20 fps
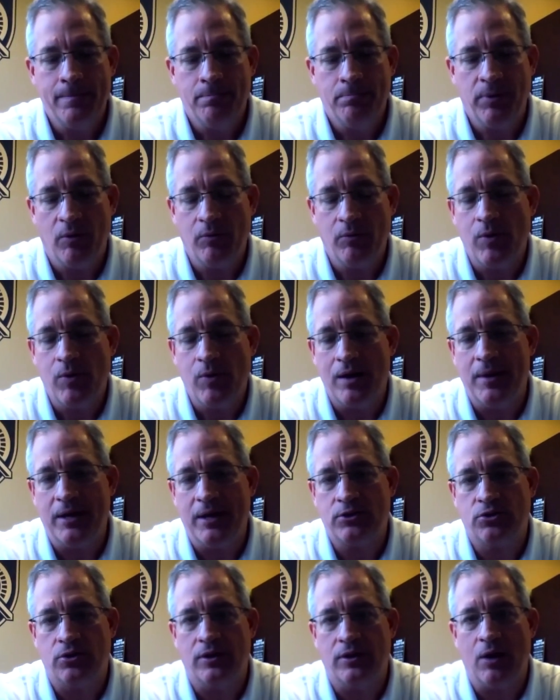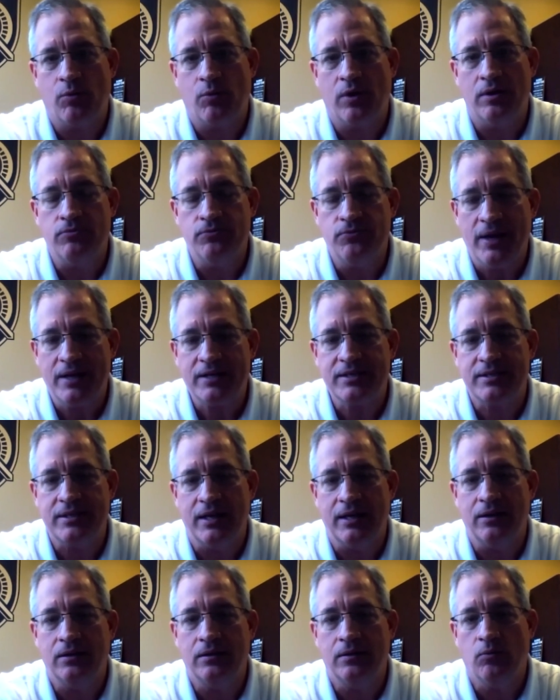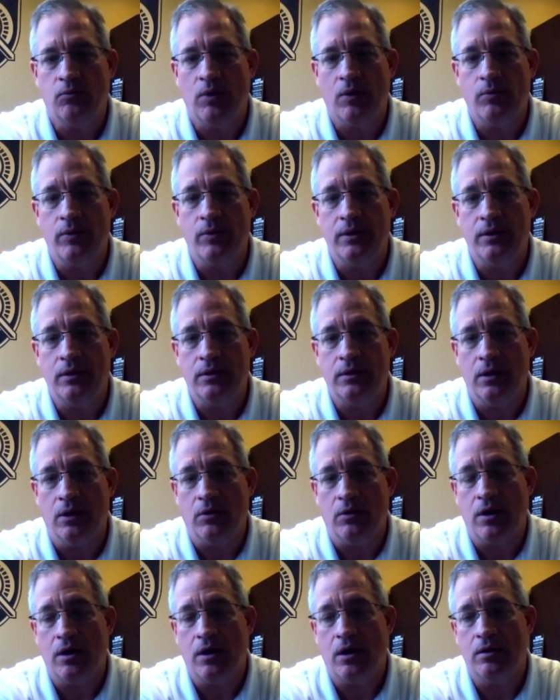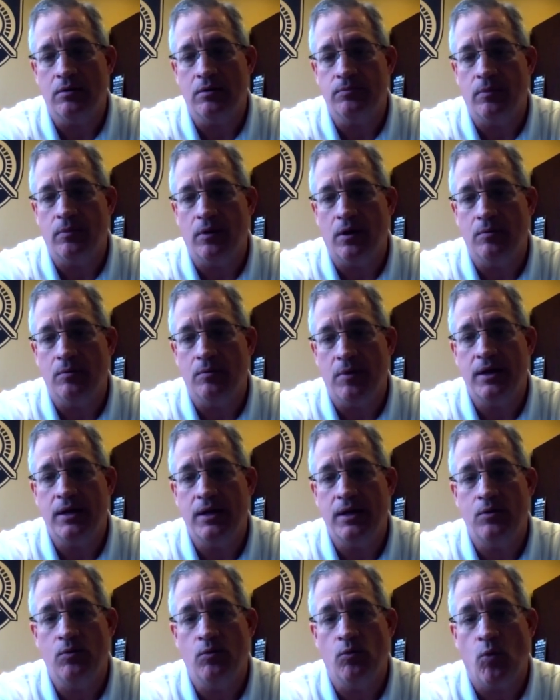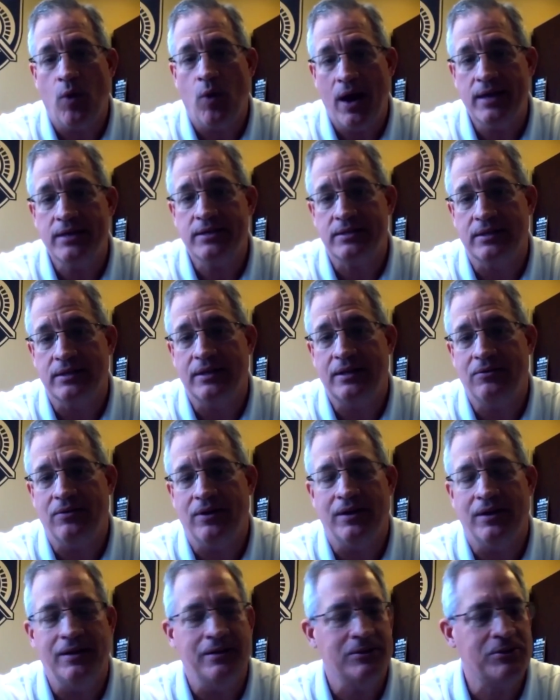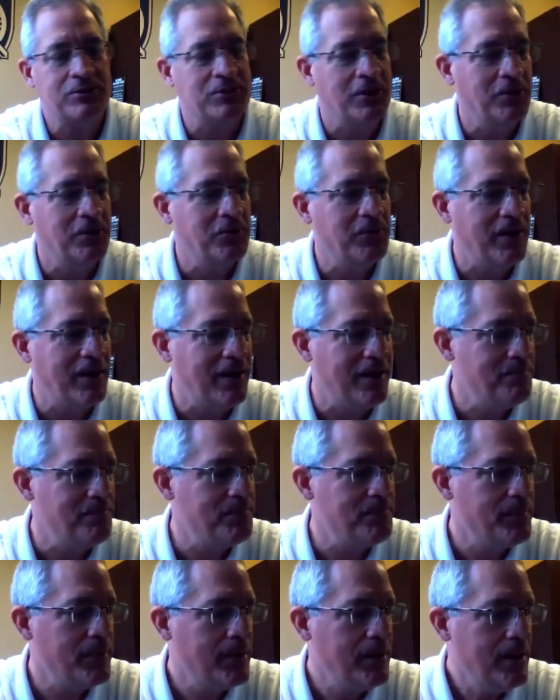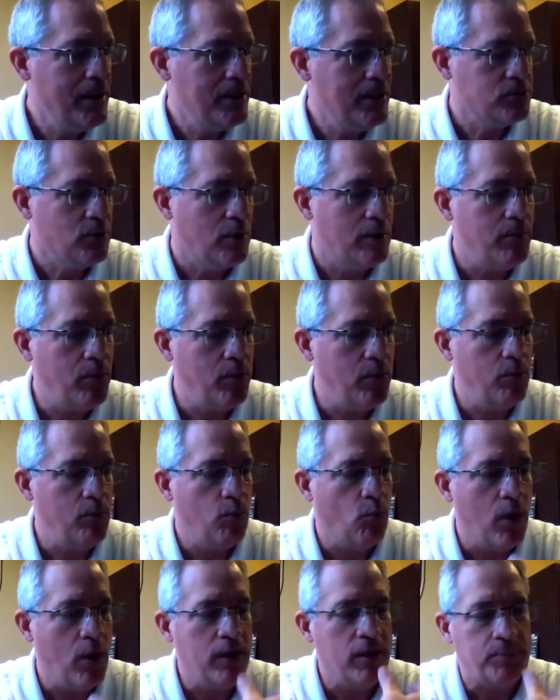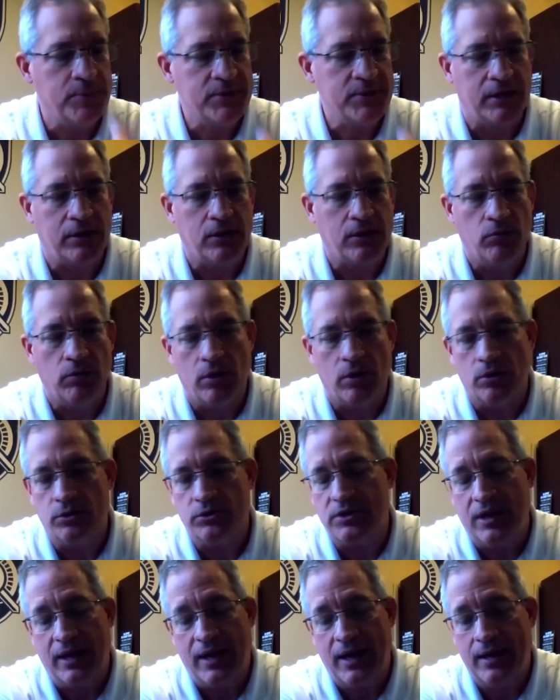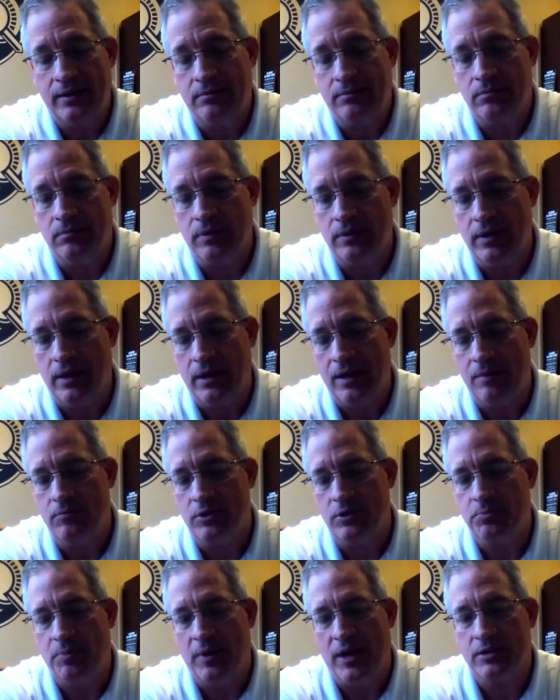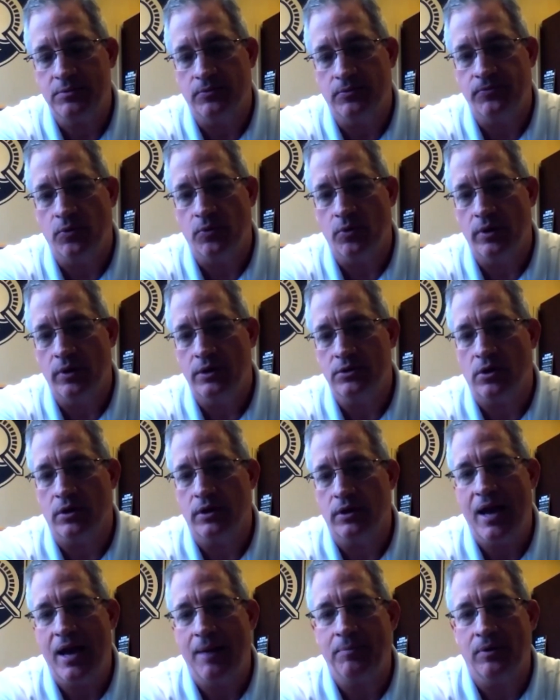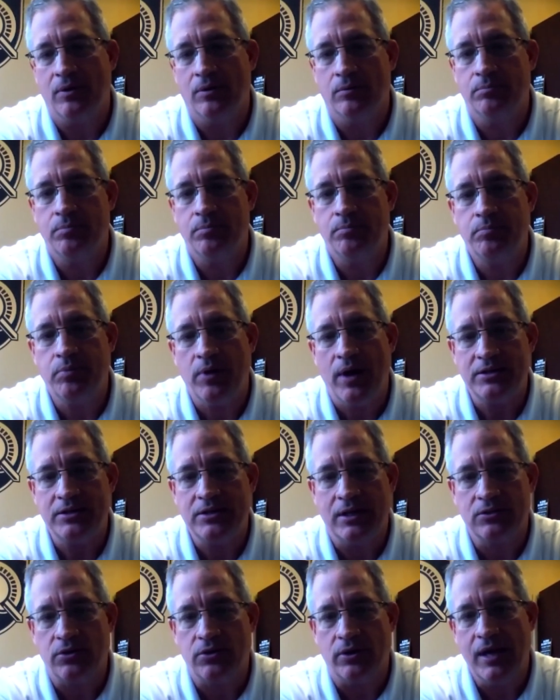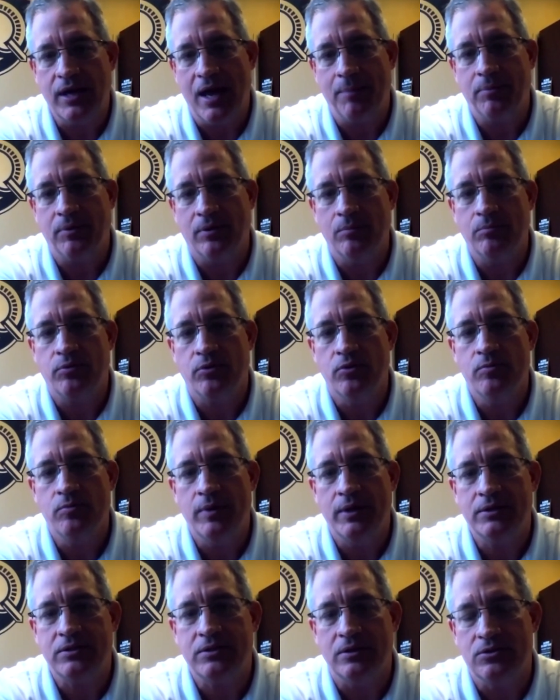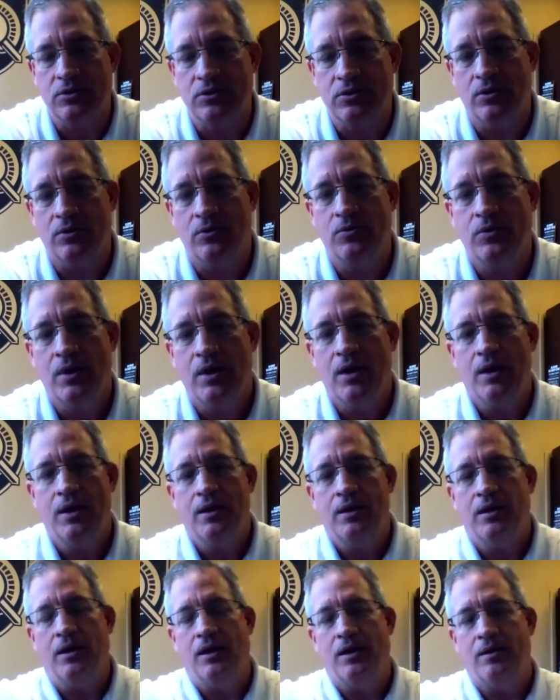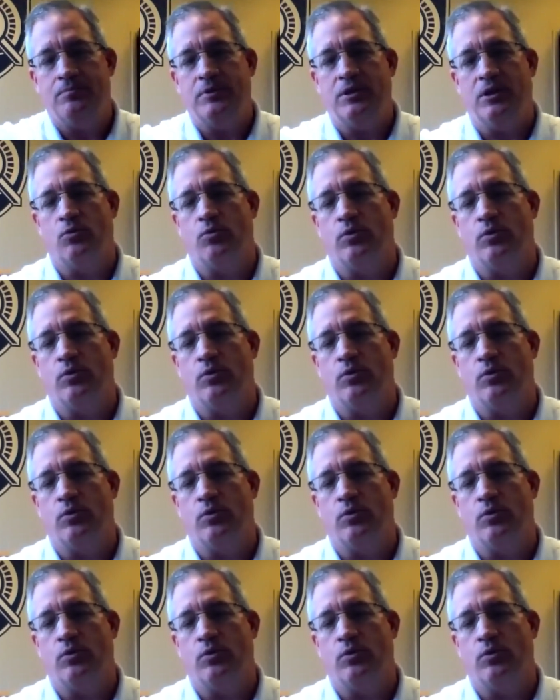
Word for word: but we want to make sure that we're investing what we, you know, our, our, our money wisely, right? And so, um, so uh, one of the particular roles that I that I'm responsible for is our capital projects, our capital improvements, and so um, you know